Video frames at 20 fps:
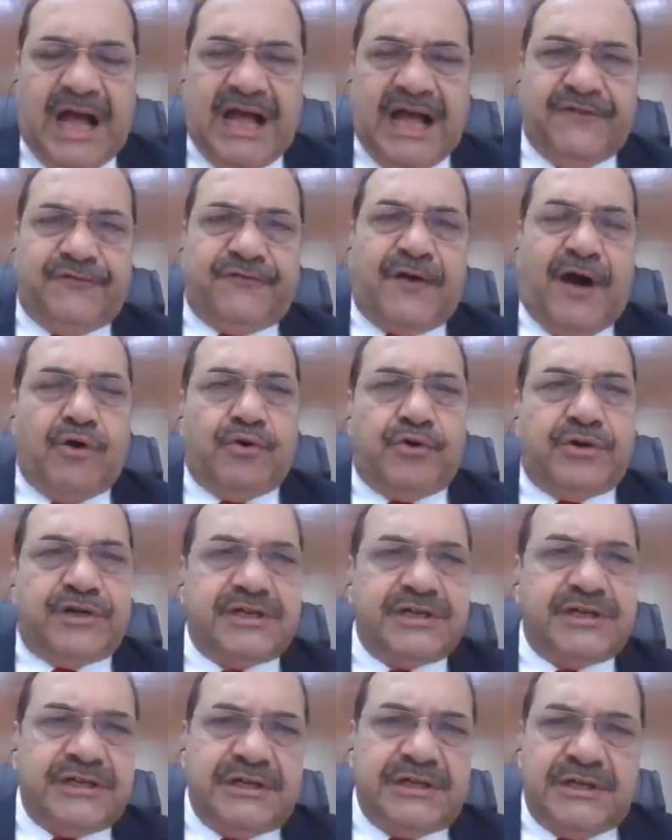I
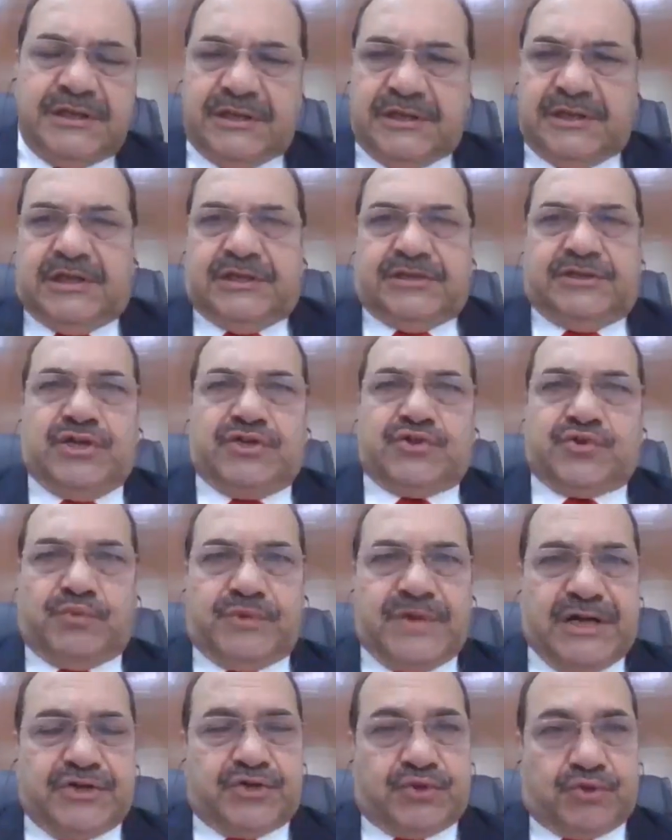found the
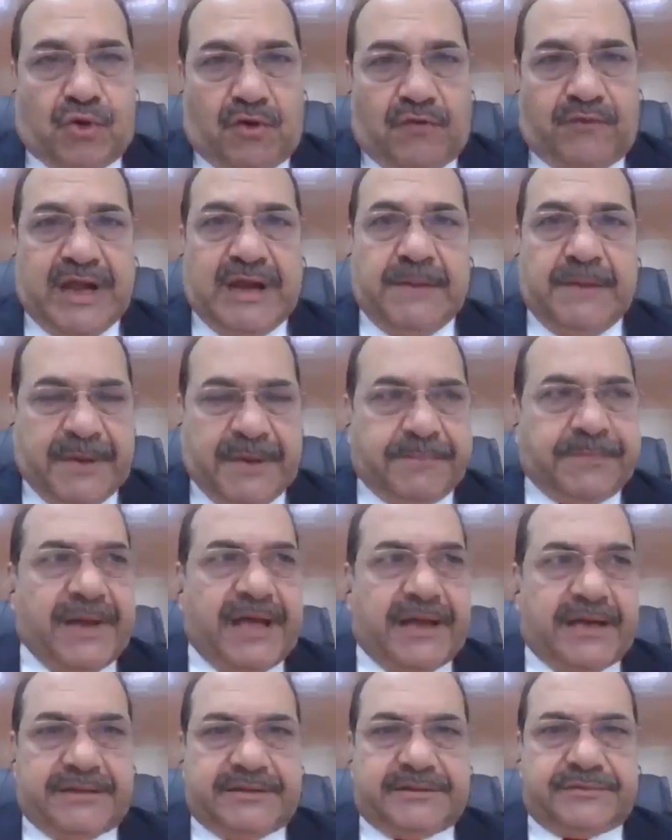students so well
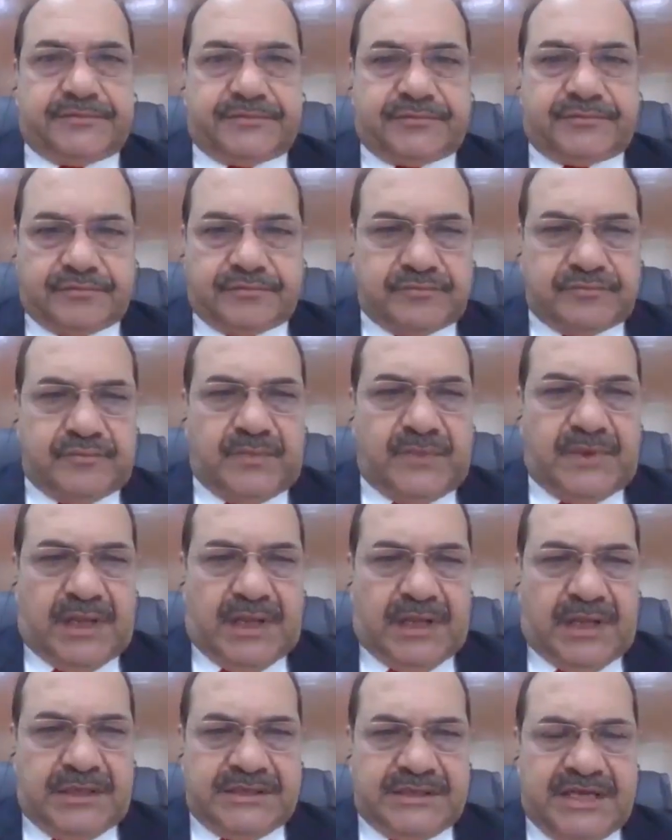prepared.
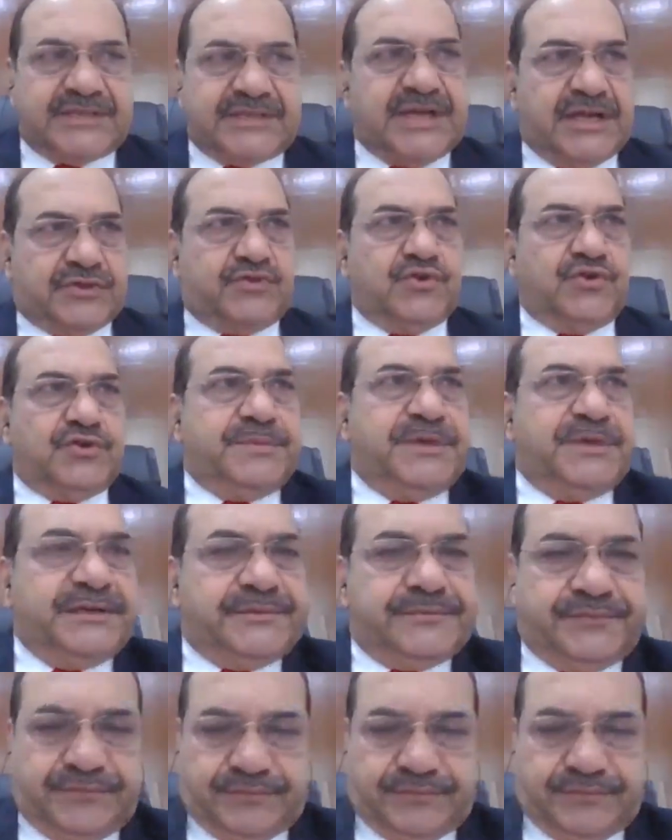Just excuse me.